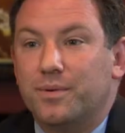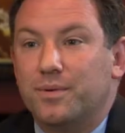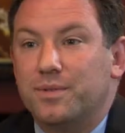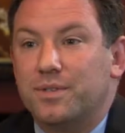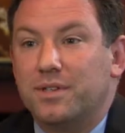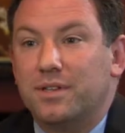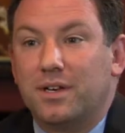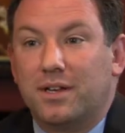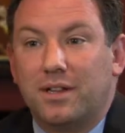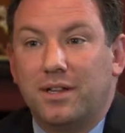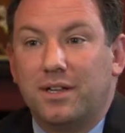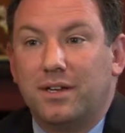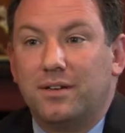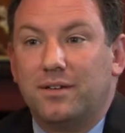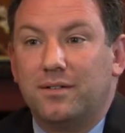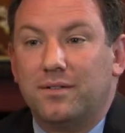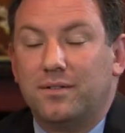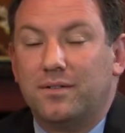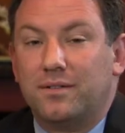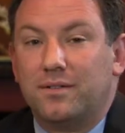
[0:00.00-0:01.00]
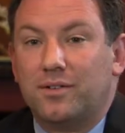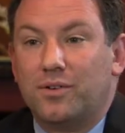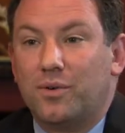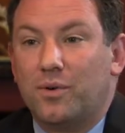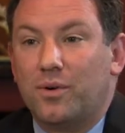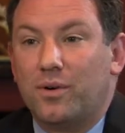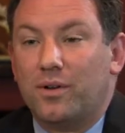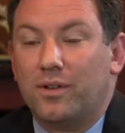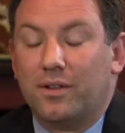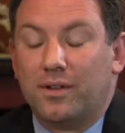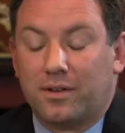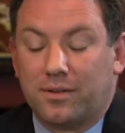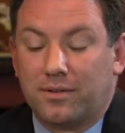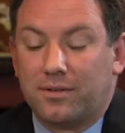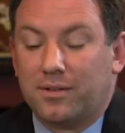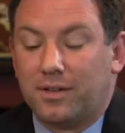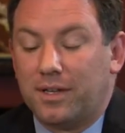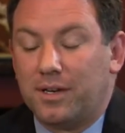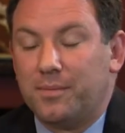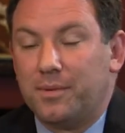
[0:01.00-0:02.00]
it was in the Clinton
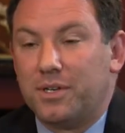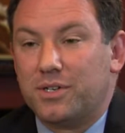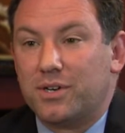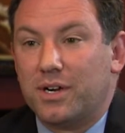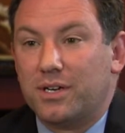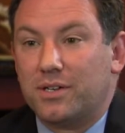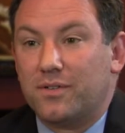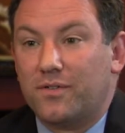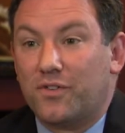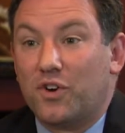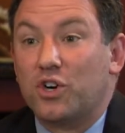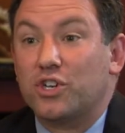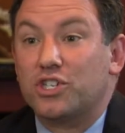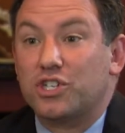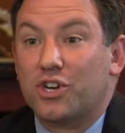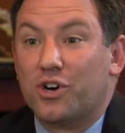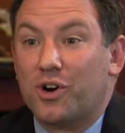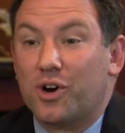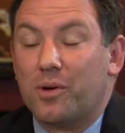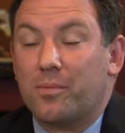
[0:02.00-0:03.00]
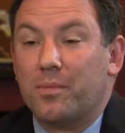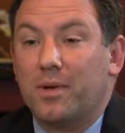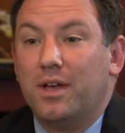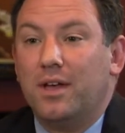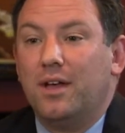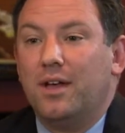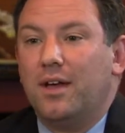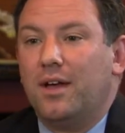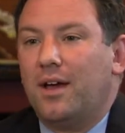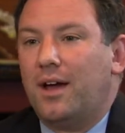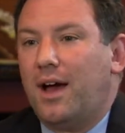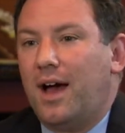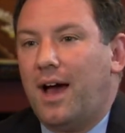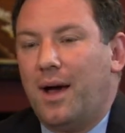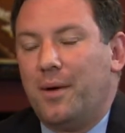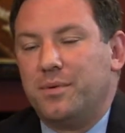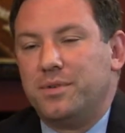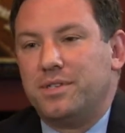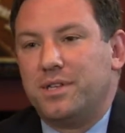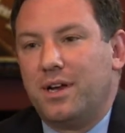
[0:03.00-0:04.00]
administration first term.
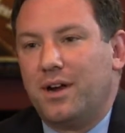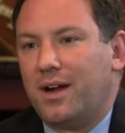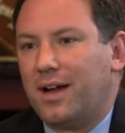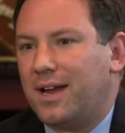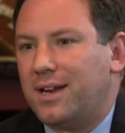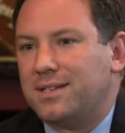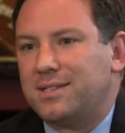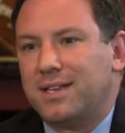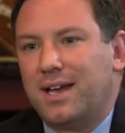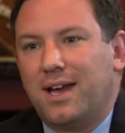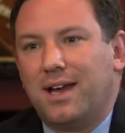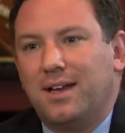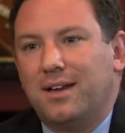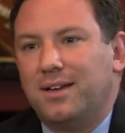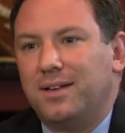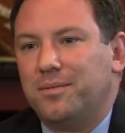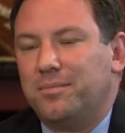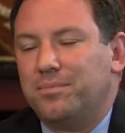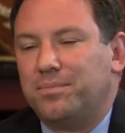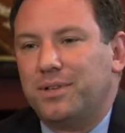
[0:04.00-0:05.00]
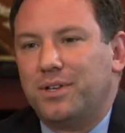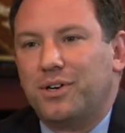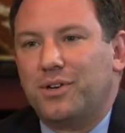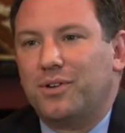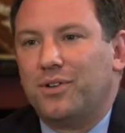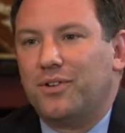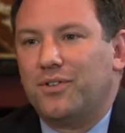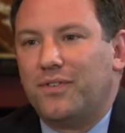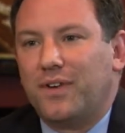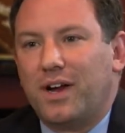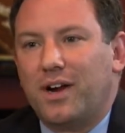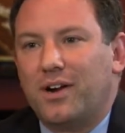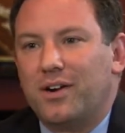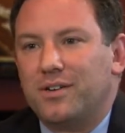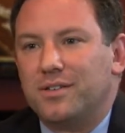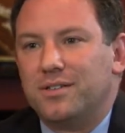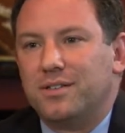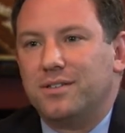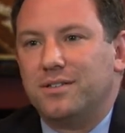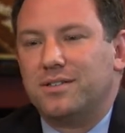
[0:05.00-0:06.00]
I was there, got assigned in political
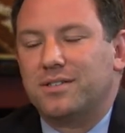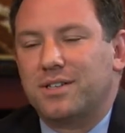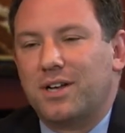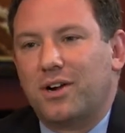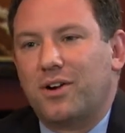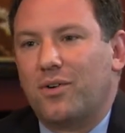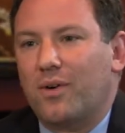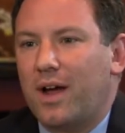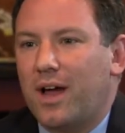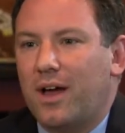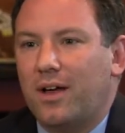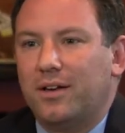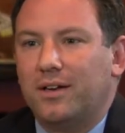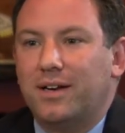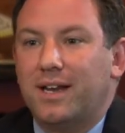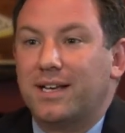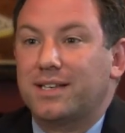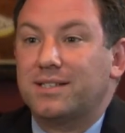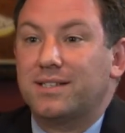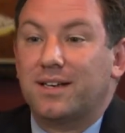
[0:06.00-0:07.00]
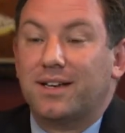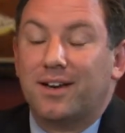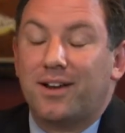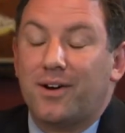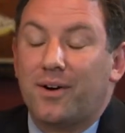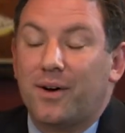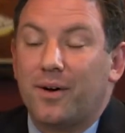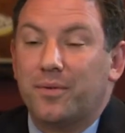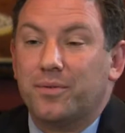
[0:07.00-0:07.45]
affairs, and stuck around. And next thing I